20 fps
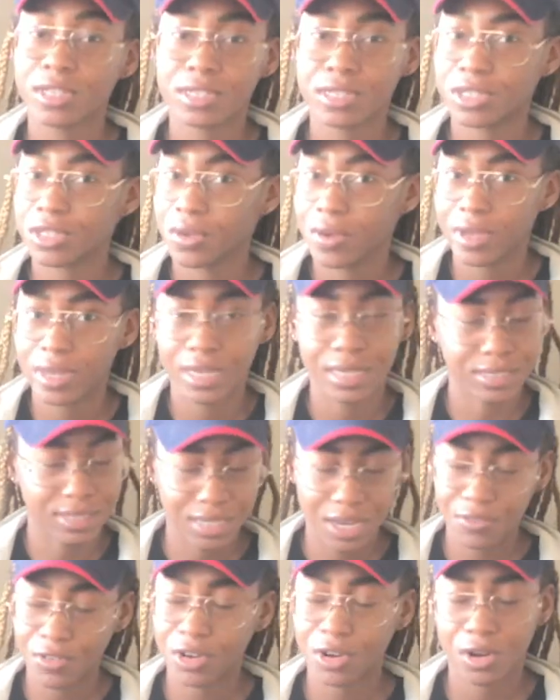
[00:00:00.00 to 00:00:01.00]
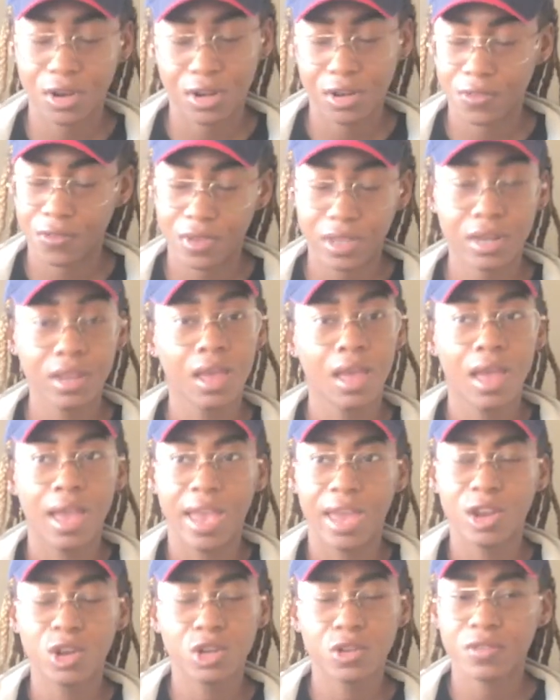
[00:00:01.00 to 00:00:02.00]
listened to it, he's never heard of it,
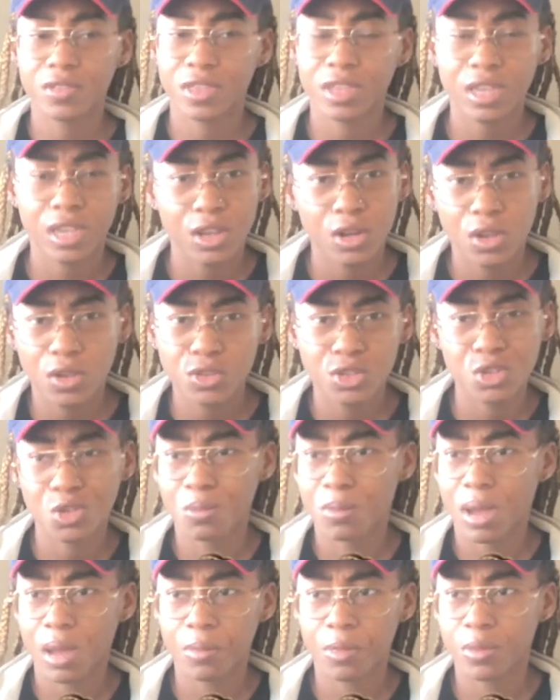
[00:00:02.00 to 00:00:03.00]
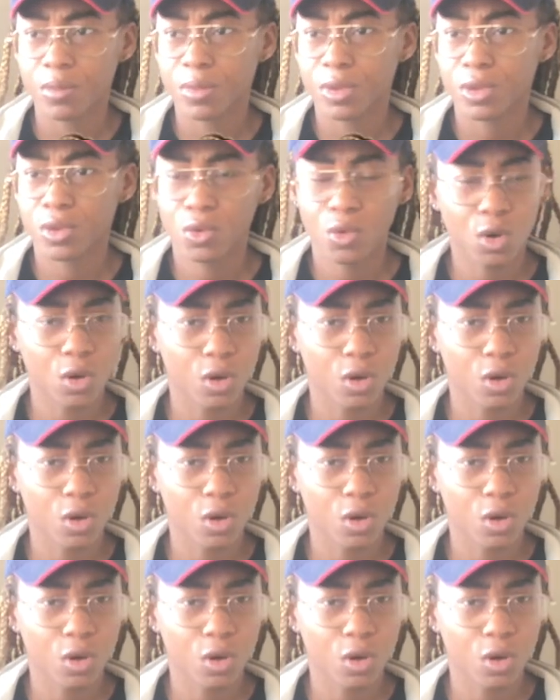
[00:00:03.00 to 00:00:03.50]
I don't even think he knows who Mamamoo